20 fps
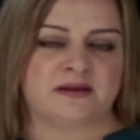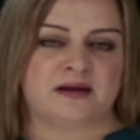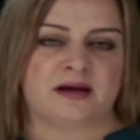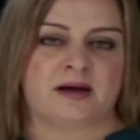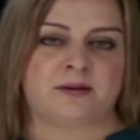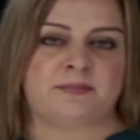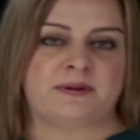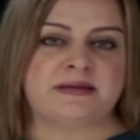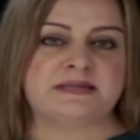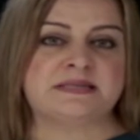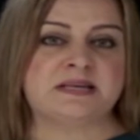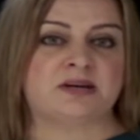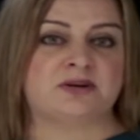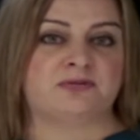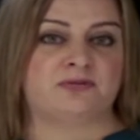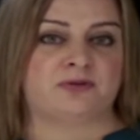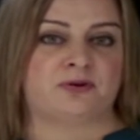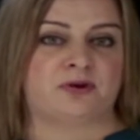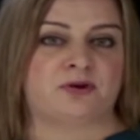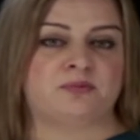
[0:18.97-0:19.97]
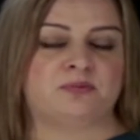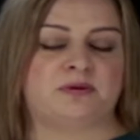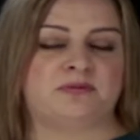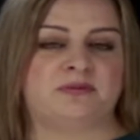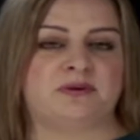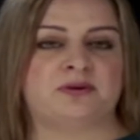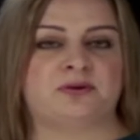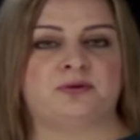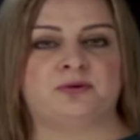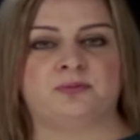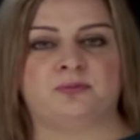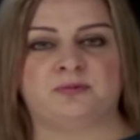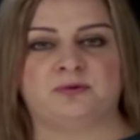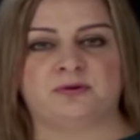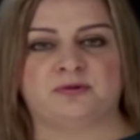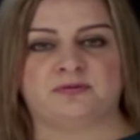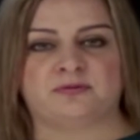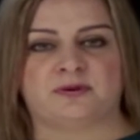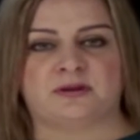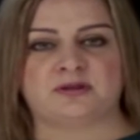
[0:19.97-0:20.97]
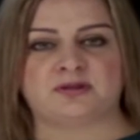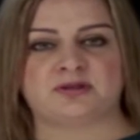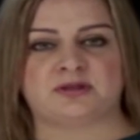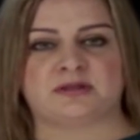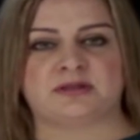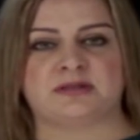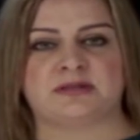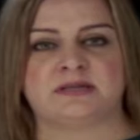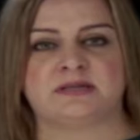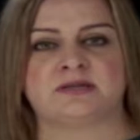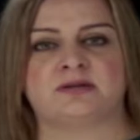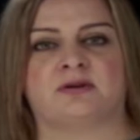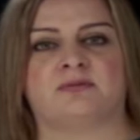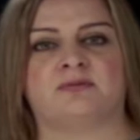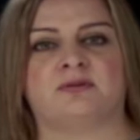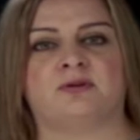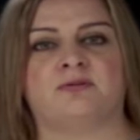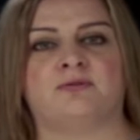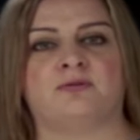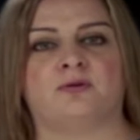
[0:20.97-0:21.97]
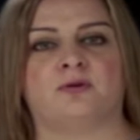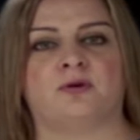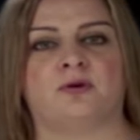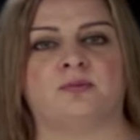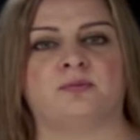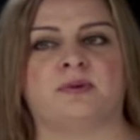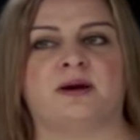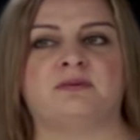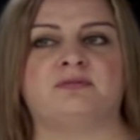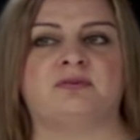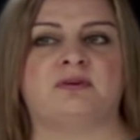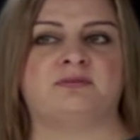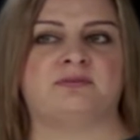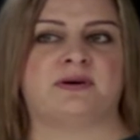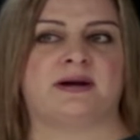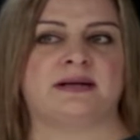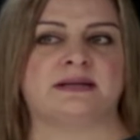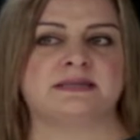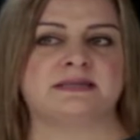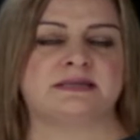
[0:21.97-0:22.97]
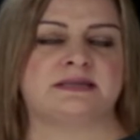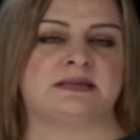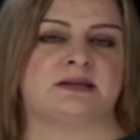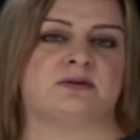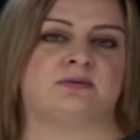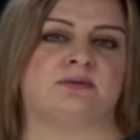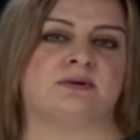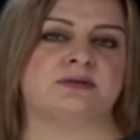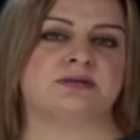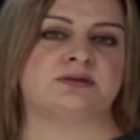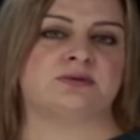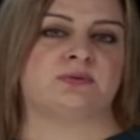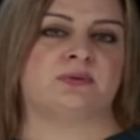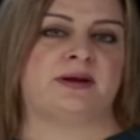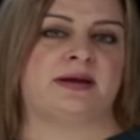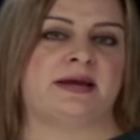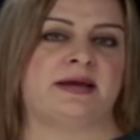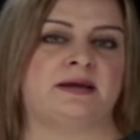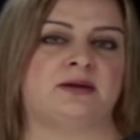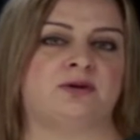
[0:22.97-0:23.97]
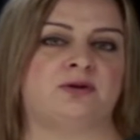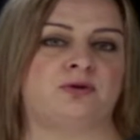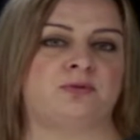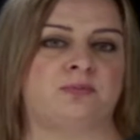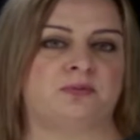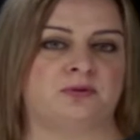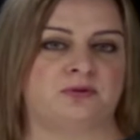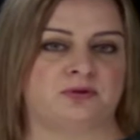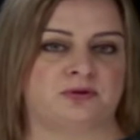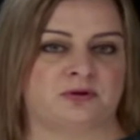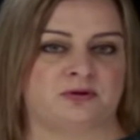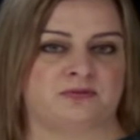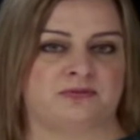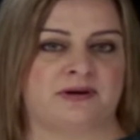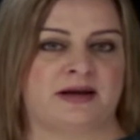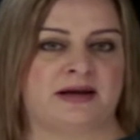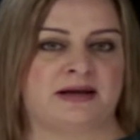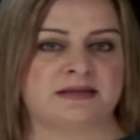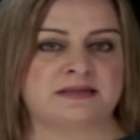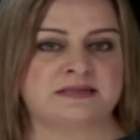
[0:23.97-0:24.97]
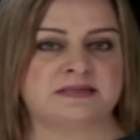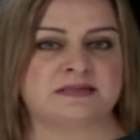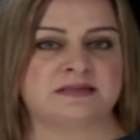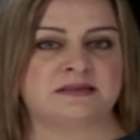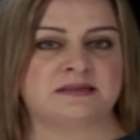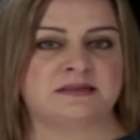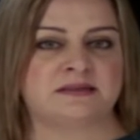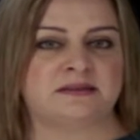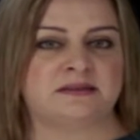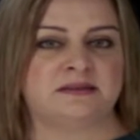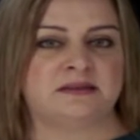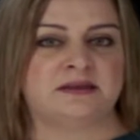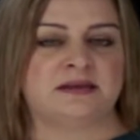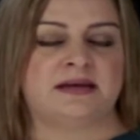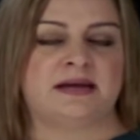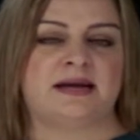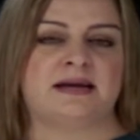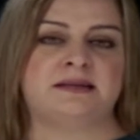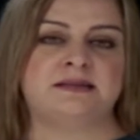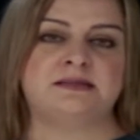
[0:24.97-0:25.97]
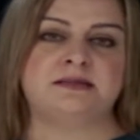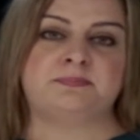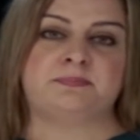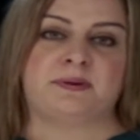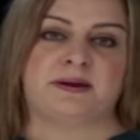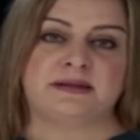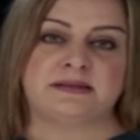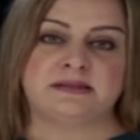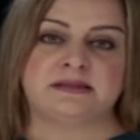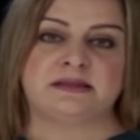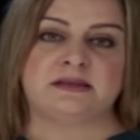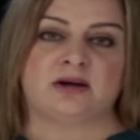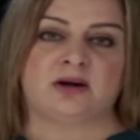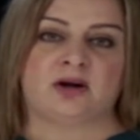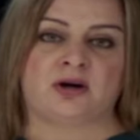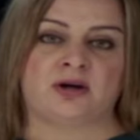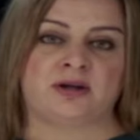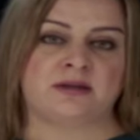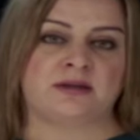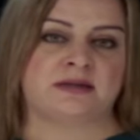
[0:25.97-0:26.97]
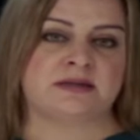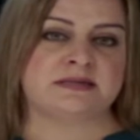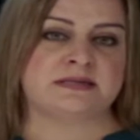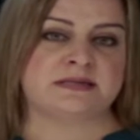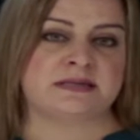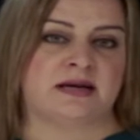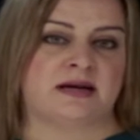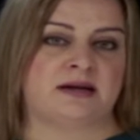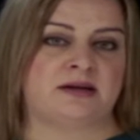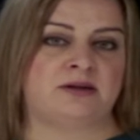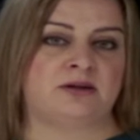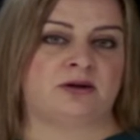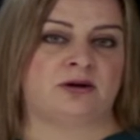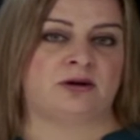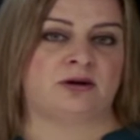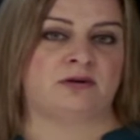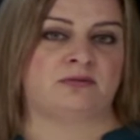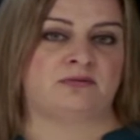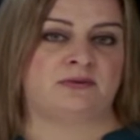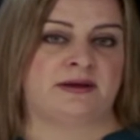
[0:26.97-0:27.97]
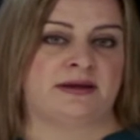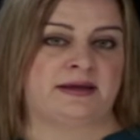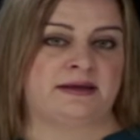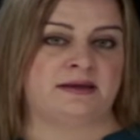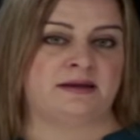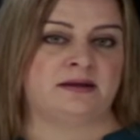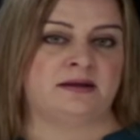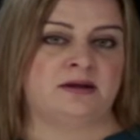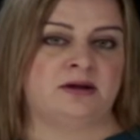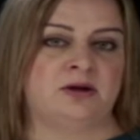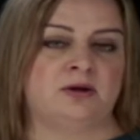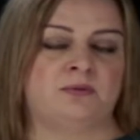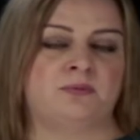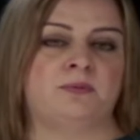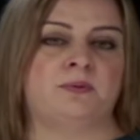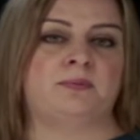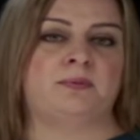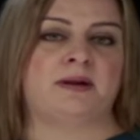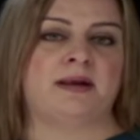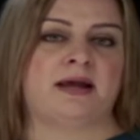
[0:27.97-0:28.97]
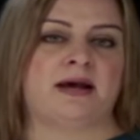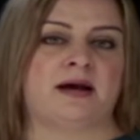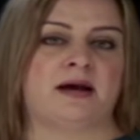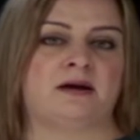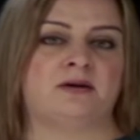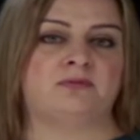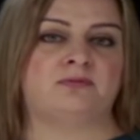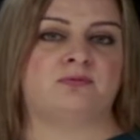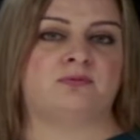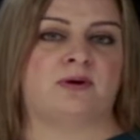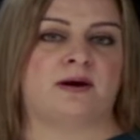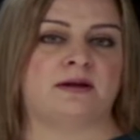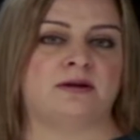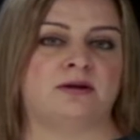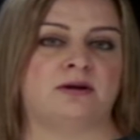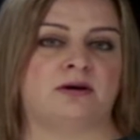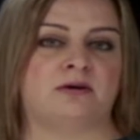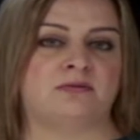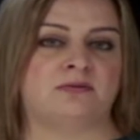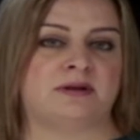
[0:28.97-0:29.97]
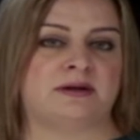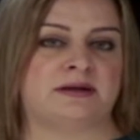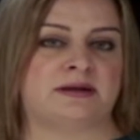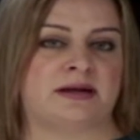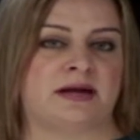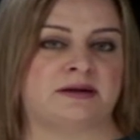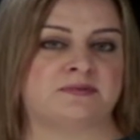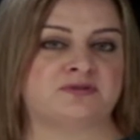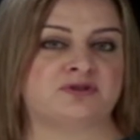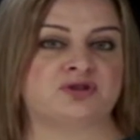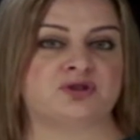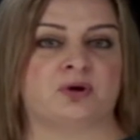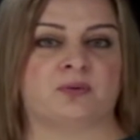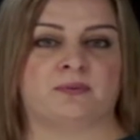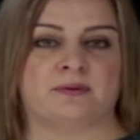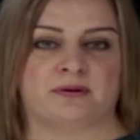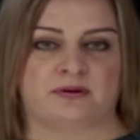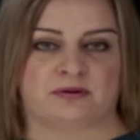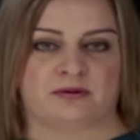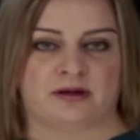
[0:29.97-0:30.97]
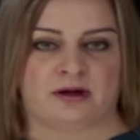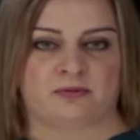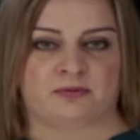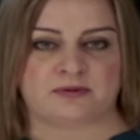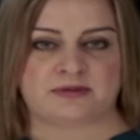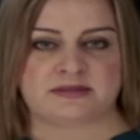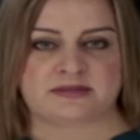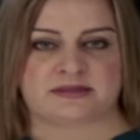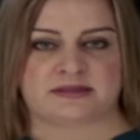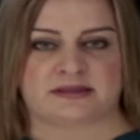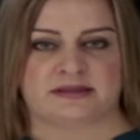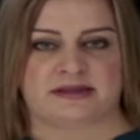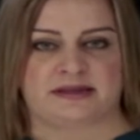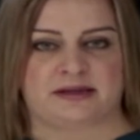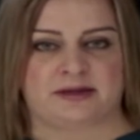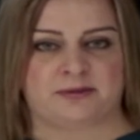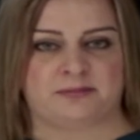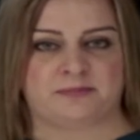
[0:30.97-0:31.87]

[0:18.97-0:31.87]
A basic form of a cube root function is of the form f of x equals to a cube root of x, and depending on the sign of a, we will have one of the graphs shown on our screen.